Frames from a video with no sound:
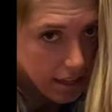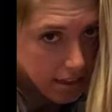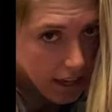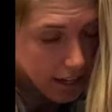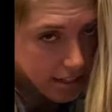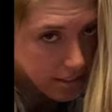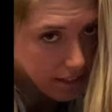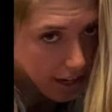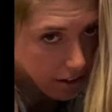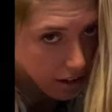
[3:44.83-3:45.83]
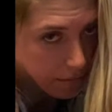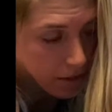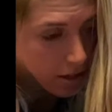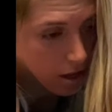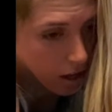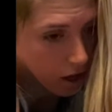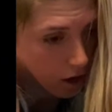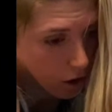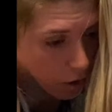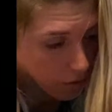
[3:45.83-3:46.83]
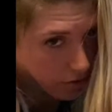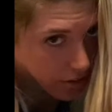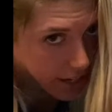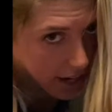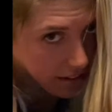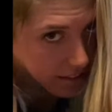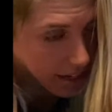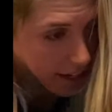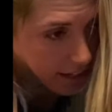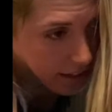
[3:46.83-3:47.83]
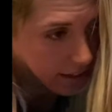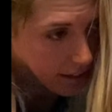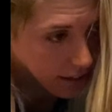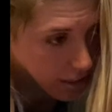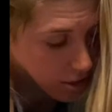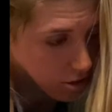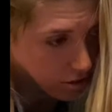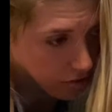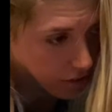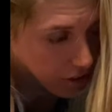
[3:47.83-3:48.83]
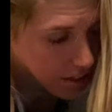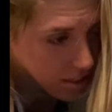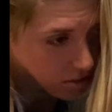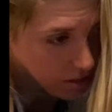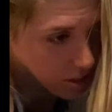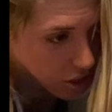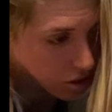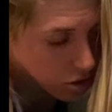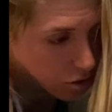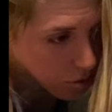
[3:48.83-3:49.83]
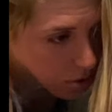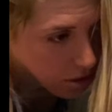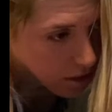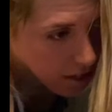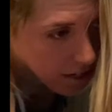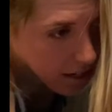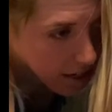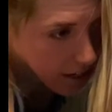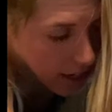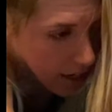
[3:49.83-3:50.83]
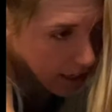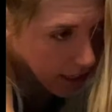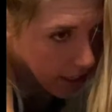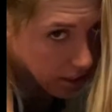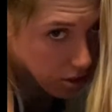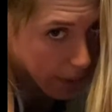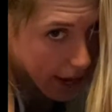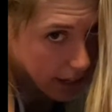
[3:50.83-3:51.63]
that inside arm over the outside. You should feel this stretching your shoulder and your back.